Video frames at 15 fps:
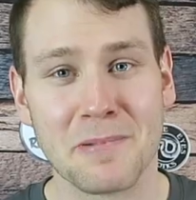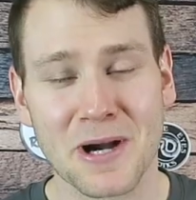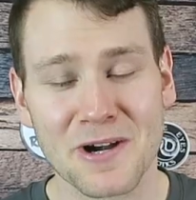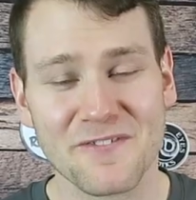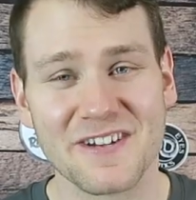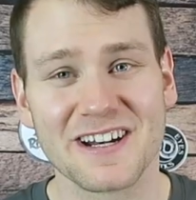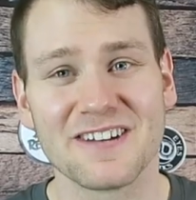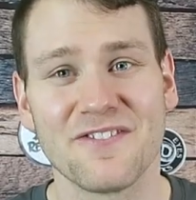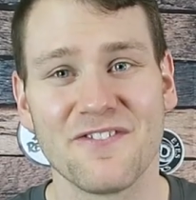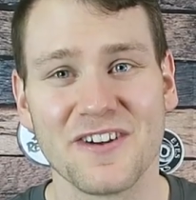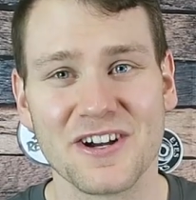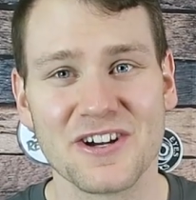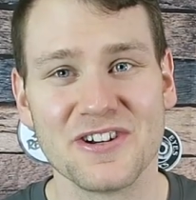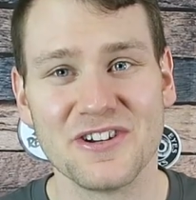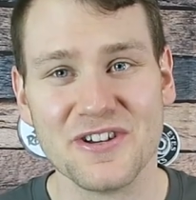perfect for
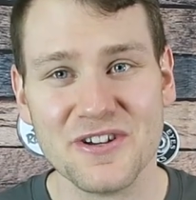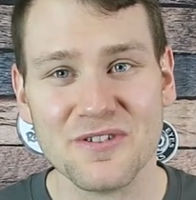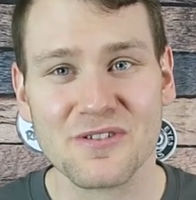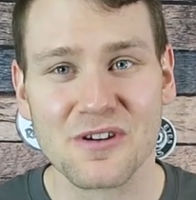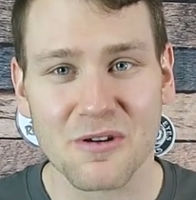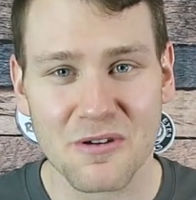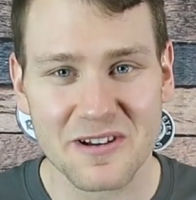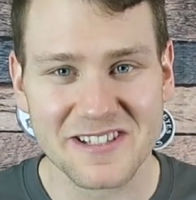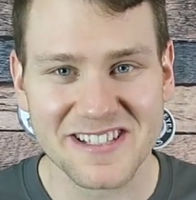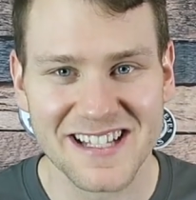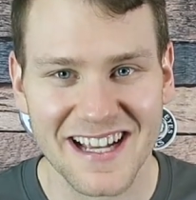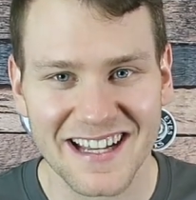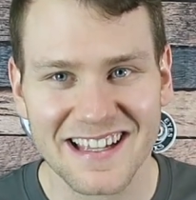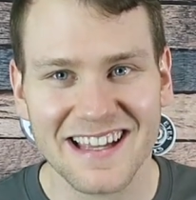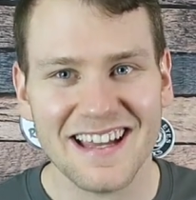your new corn
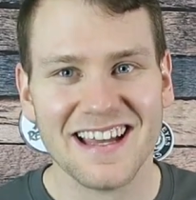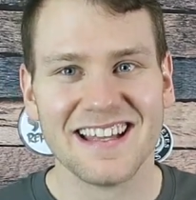snake.